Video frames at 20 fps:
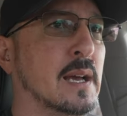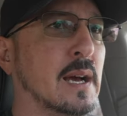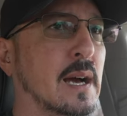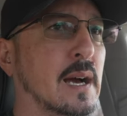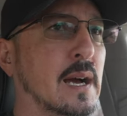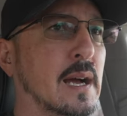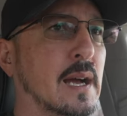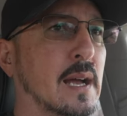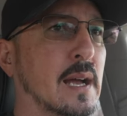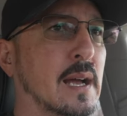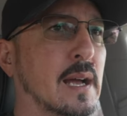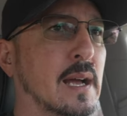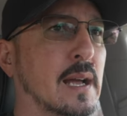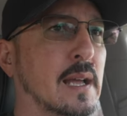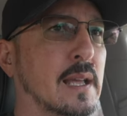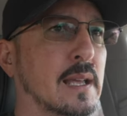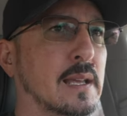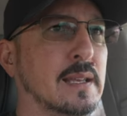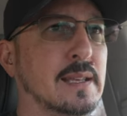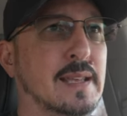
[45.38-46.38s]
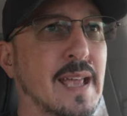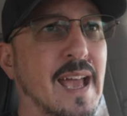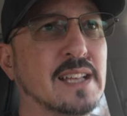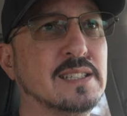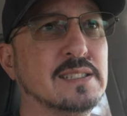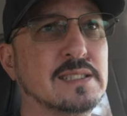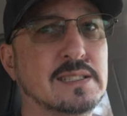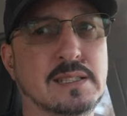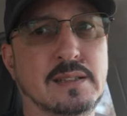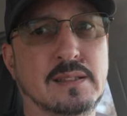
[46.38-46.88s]
Uh, I
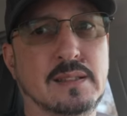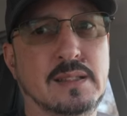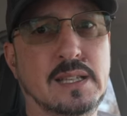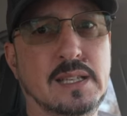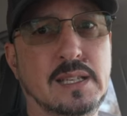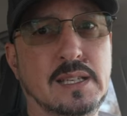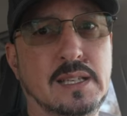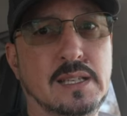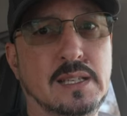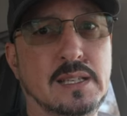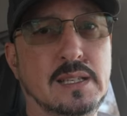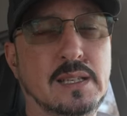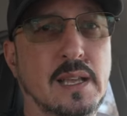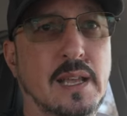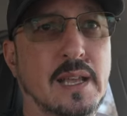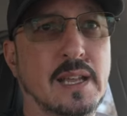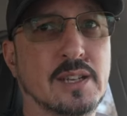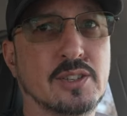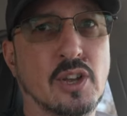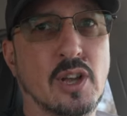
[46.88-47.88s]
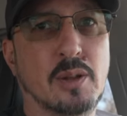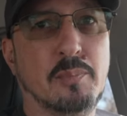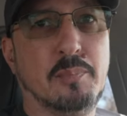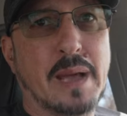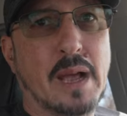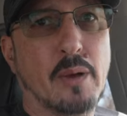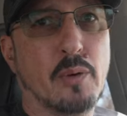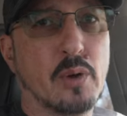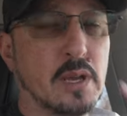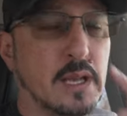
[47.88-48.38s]
guess the Anton
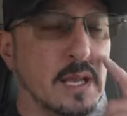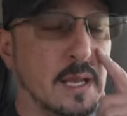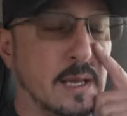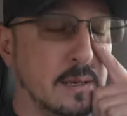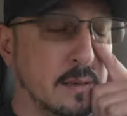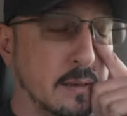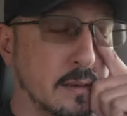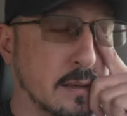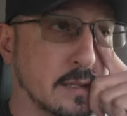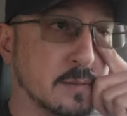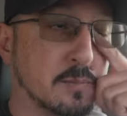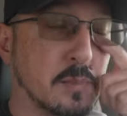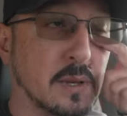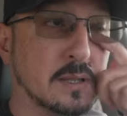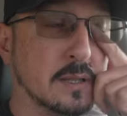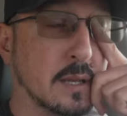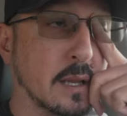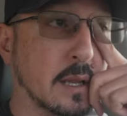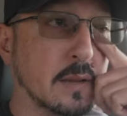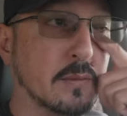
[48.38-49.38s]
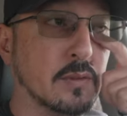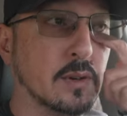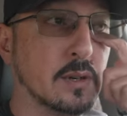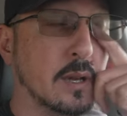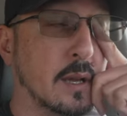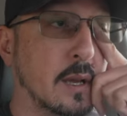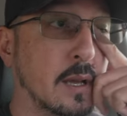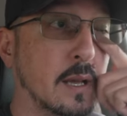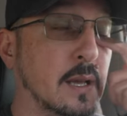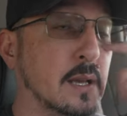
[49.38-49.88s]
Bauer kit has been
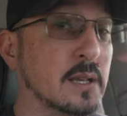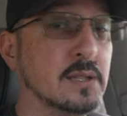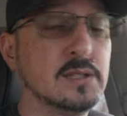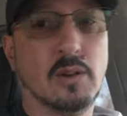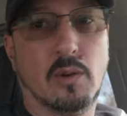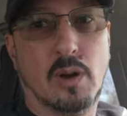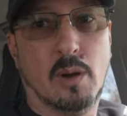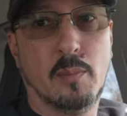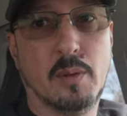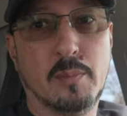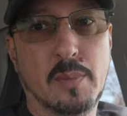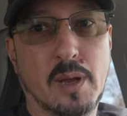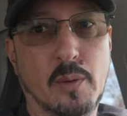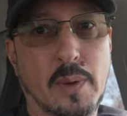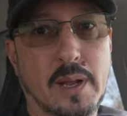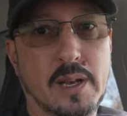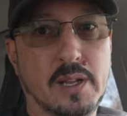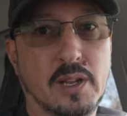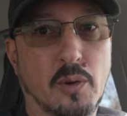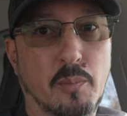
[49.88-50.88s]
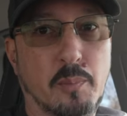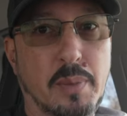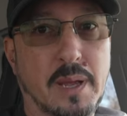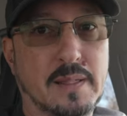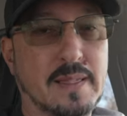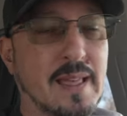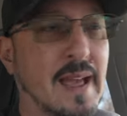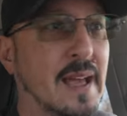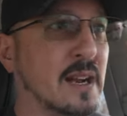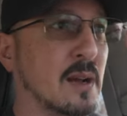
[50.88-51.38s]
delivered, so I'm on my way to go
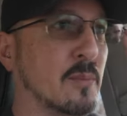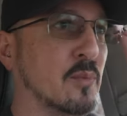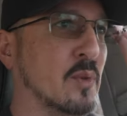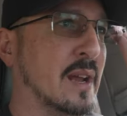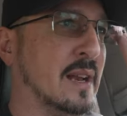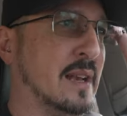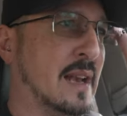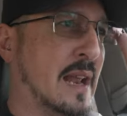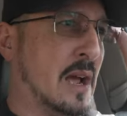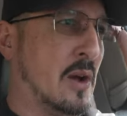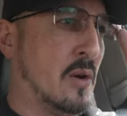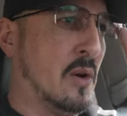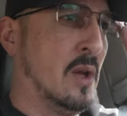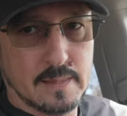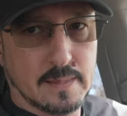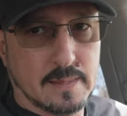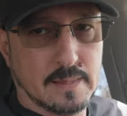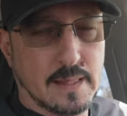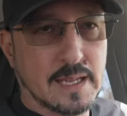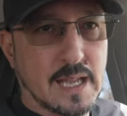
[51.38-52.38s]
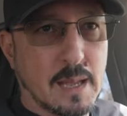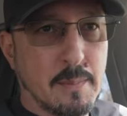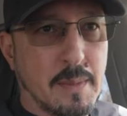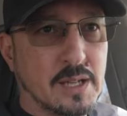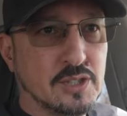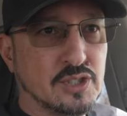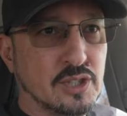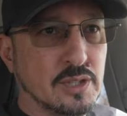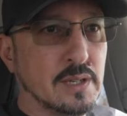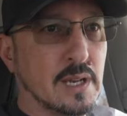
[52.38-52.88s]
pick that up right now. Like I
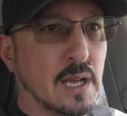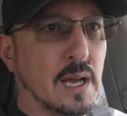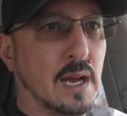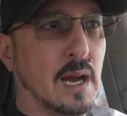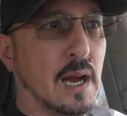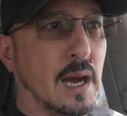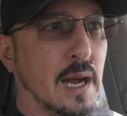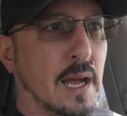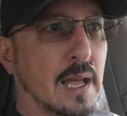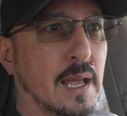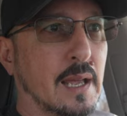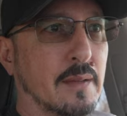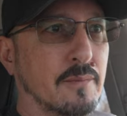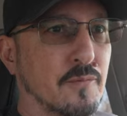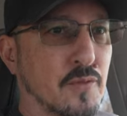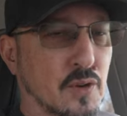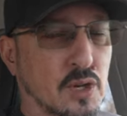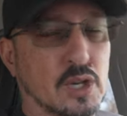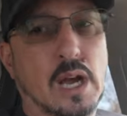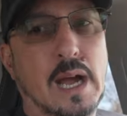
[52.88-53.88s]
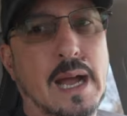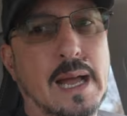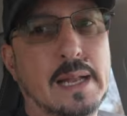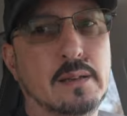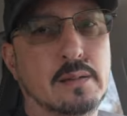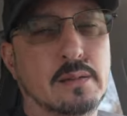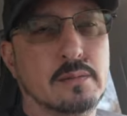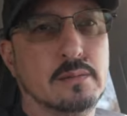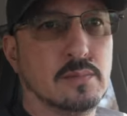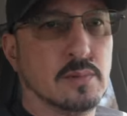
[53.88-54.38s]
mentioned, I
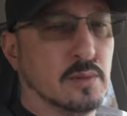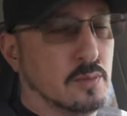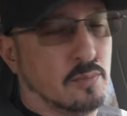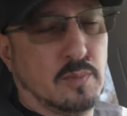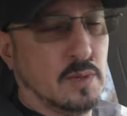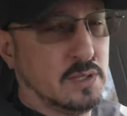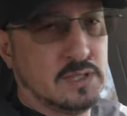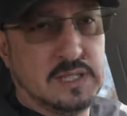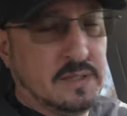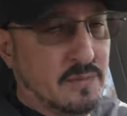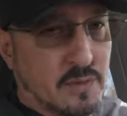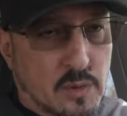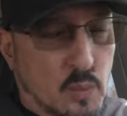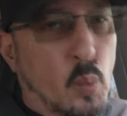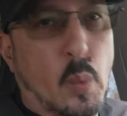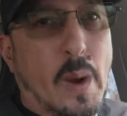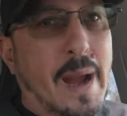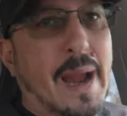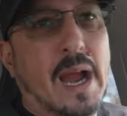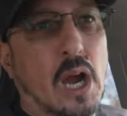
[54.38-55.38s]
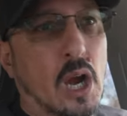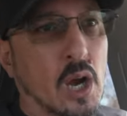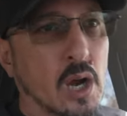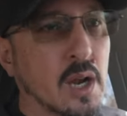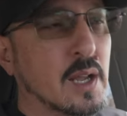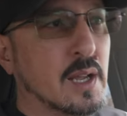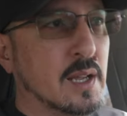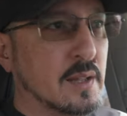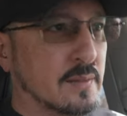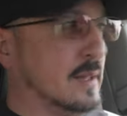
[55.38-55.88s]
forgot or wasn't even aware
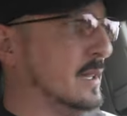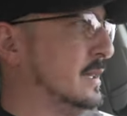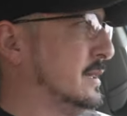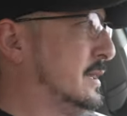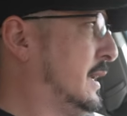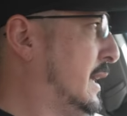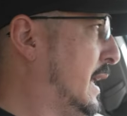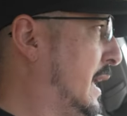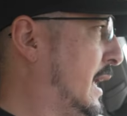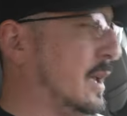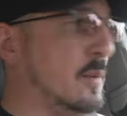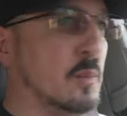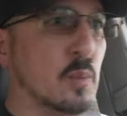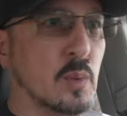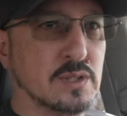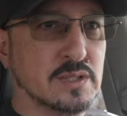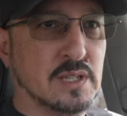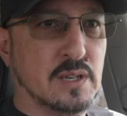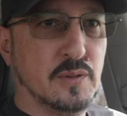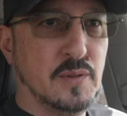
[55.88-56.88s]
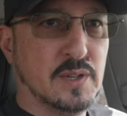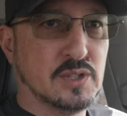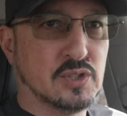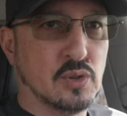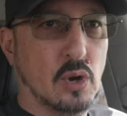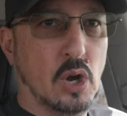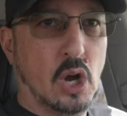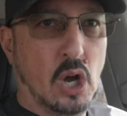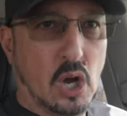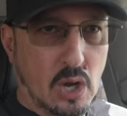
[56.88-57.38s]
that today was an
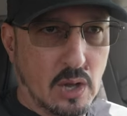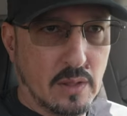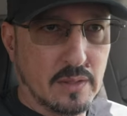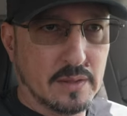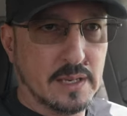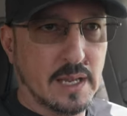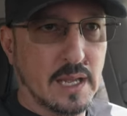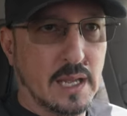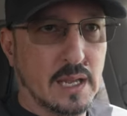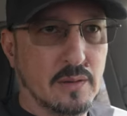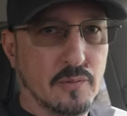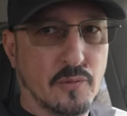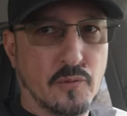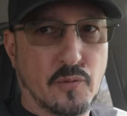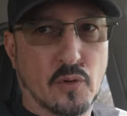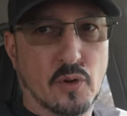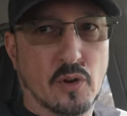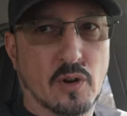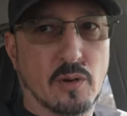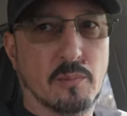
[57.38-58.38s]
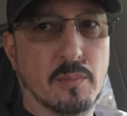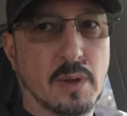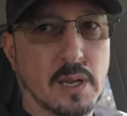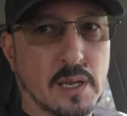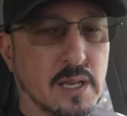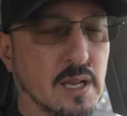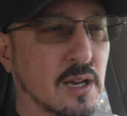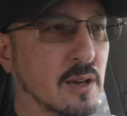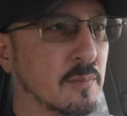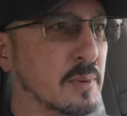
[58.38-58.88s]
official holiday for my
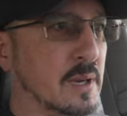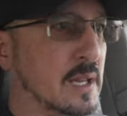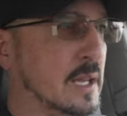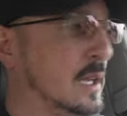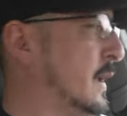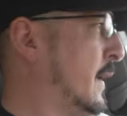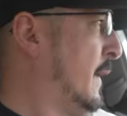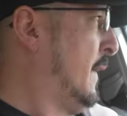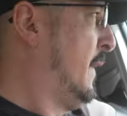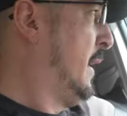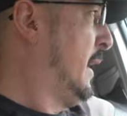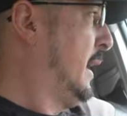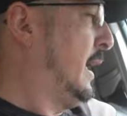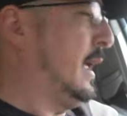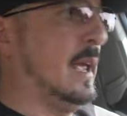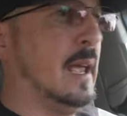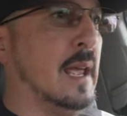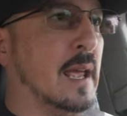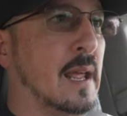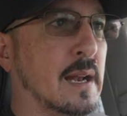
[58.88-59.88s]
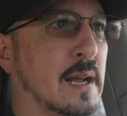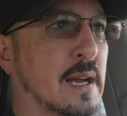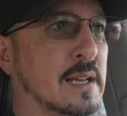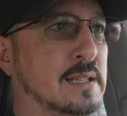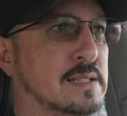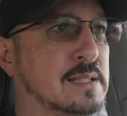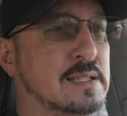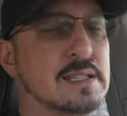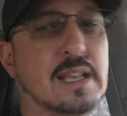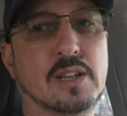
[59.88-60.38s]
company and I
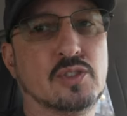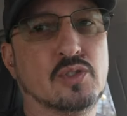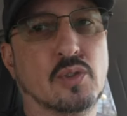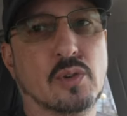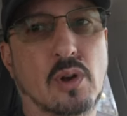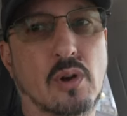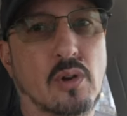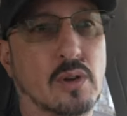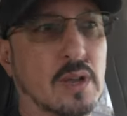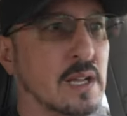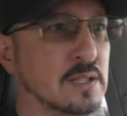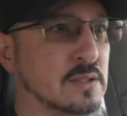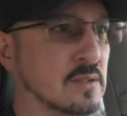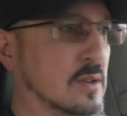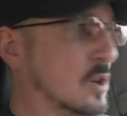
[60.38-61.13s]
scheduled all kinds